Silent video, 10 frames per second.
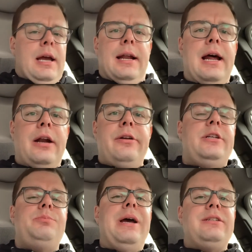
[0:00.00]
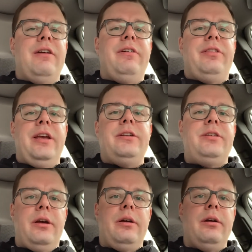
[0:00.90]
And I don't expect everything
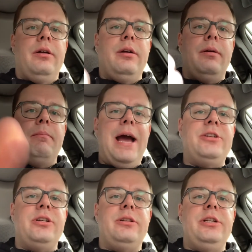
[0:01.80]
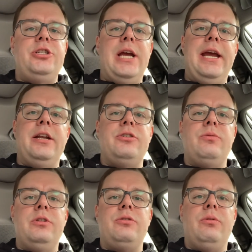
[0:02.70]
to magically change
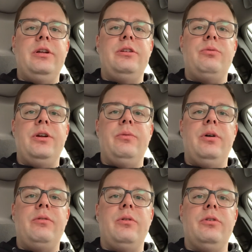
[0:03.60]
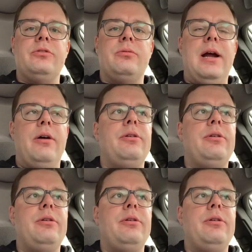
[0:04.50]
when 2021 rolls around.